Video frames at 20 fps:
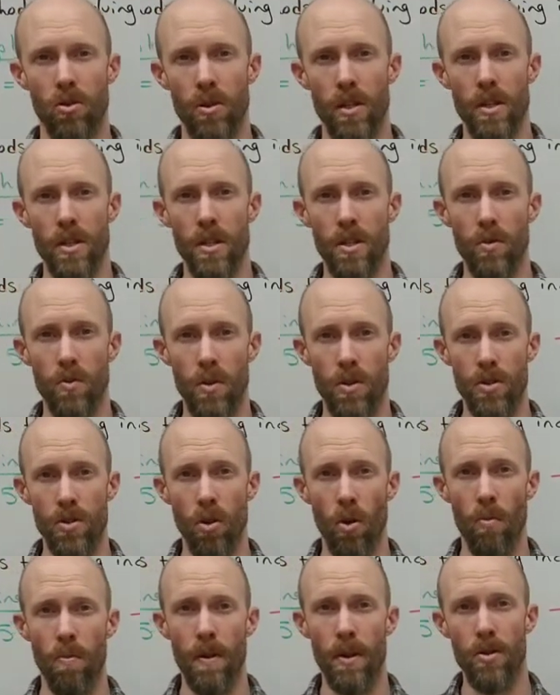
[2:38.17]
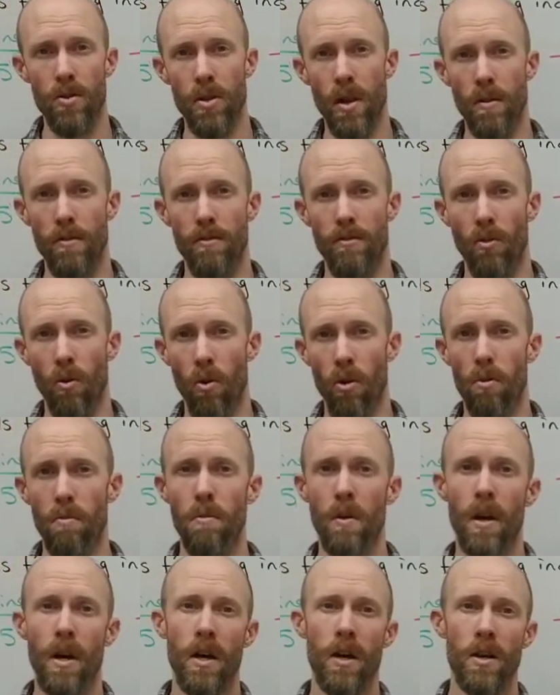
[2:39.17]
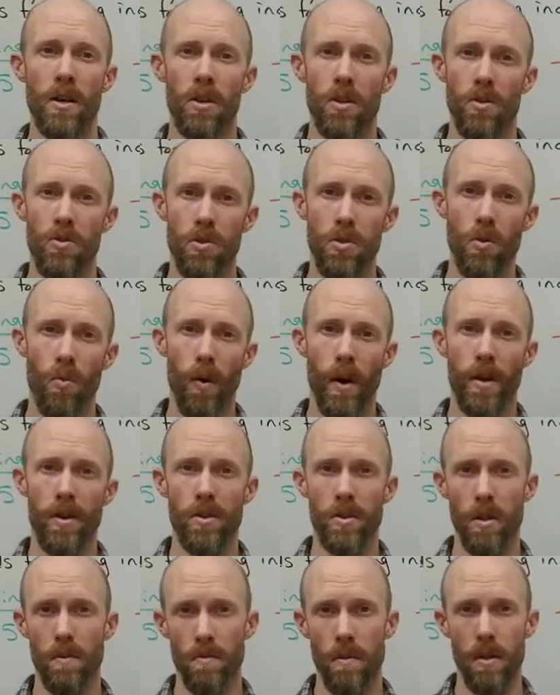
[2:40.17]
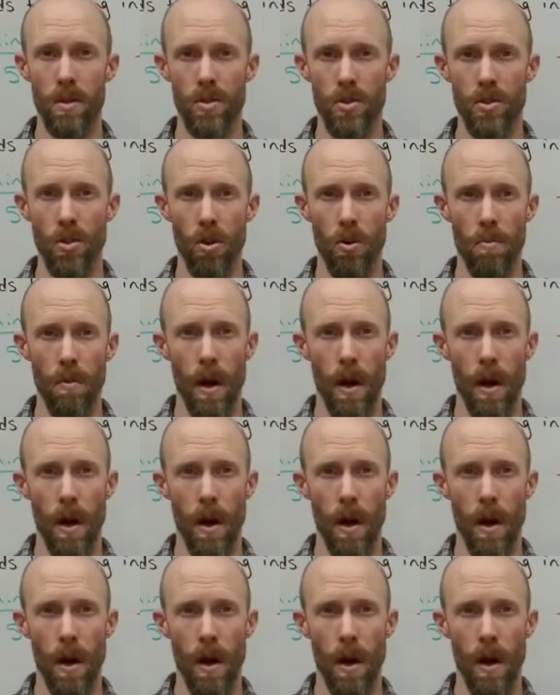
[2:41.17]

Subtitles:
this into a slope-intercept form, use the y-intercept and the slope.